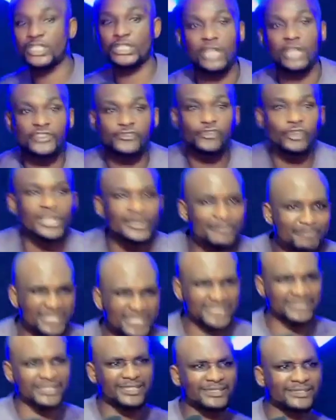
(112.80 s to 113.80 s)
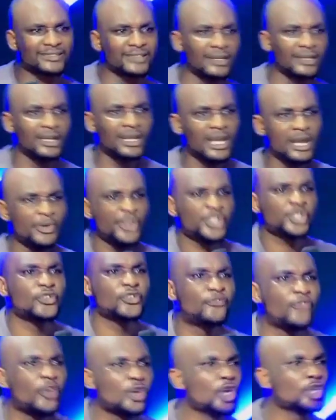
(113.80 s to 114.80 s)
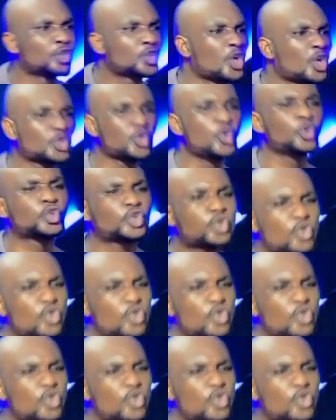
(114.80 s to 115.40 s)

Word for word: be slothful in business. We should follow those who